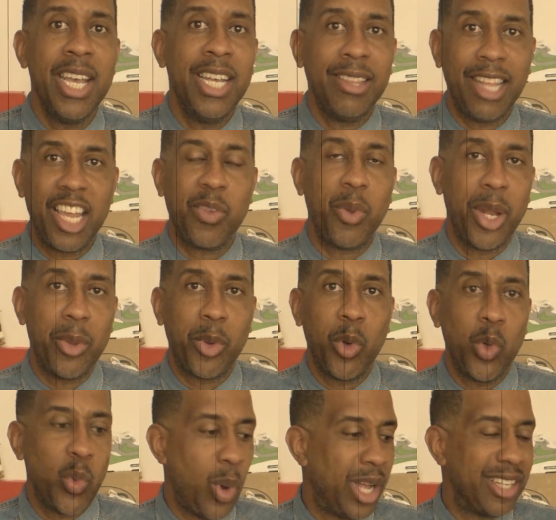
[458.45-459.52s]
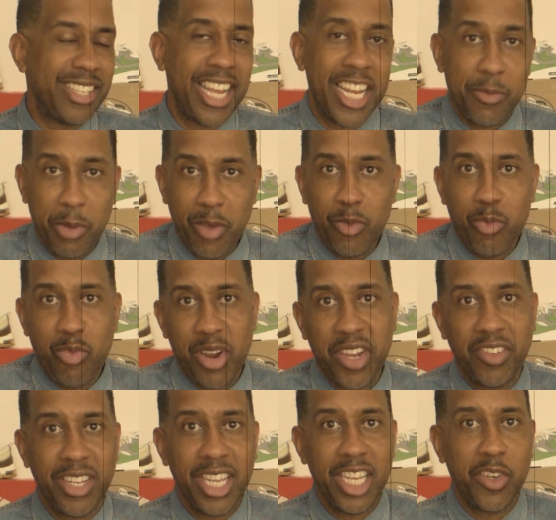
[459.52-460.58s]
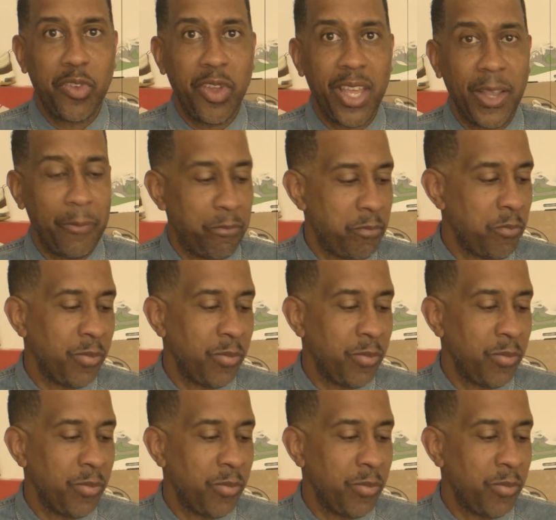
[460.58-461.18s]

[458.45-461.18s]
That's why they were called 110s. A bit of a prestige thing.